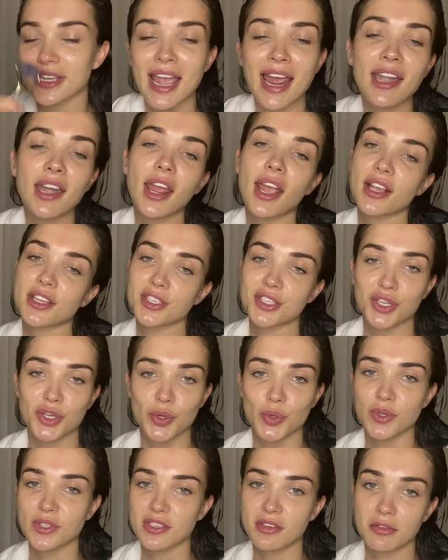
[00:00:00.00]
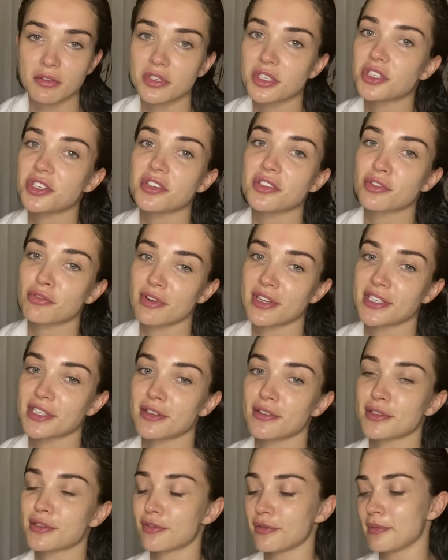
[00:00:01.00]
Any excuse to introduce
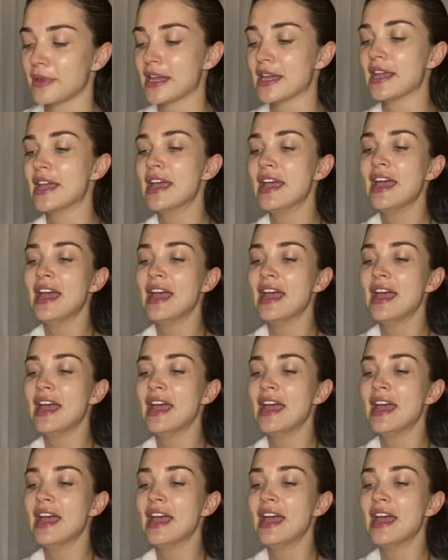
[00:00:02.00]
crystals for me.